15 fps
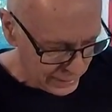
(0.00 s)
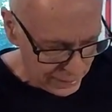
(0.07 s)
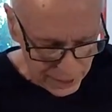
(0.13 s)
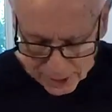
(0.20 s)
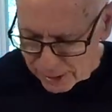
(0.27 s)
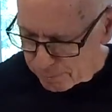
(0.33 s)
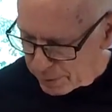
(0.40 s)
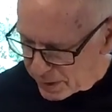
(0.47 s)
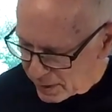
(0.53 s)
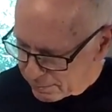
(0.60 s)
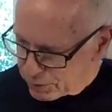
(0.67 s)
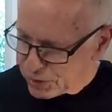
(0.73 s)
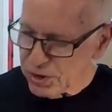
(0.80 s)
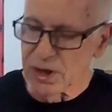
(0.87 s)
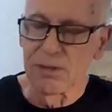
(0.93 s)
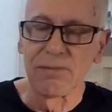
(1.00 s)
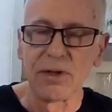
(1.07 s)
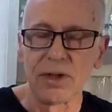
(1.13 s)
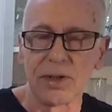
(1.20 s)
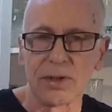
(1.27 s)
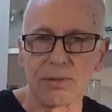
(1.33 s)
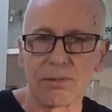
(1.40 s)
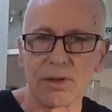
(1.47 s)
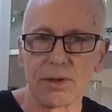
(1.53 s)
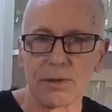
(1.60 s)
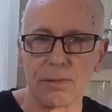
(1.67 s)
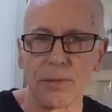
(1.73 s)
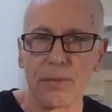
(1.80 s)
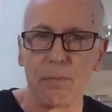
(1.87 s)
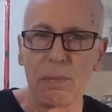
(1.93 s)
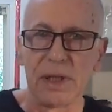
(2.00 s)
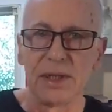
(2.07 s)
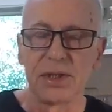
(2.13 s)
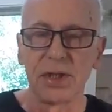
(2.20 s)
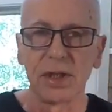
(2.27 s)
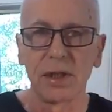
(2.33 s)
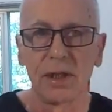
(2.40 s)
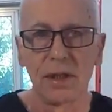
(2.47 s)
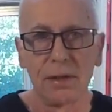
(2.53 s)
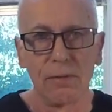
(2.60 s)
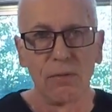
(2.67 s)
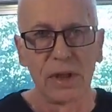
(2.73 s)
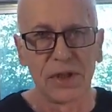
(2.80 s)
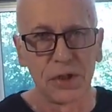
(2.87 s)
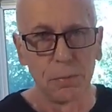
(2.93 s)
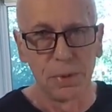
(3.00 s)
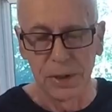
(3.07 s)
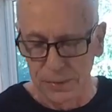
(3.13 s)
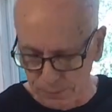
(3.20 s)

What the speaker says: But I'm just giving you the real basic recipe.